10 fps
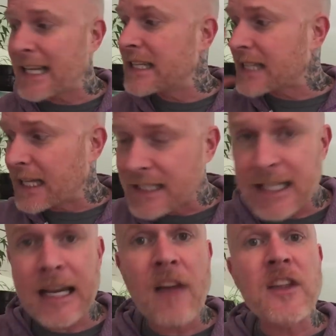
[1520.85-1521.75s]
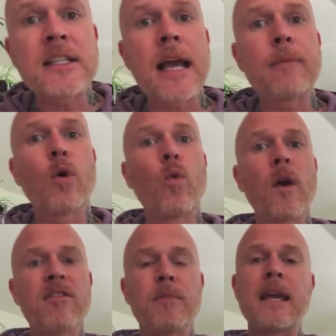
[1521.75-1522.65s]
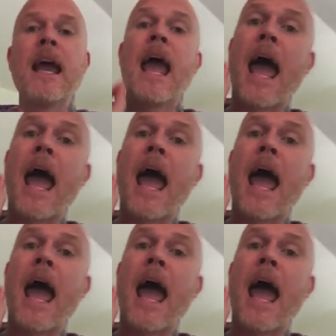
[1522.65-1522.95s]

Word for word: is and sit at the table with me,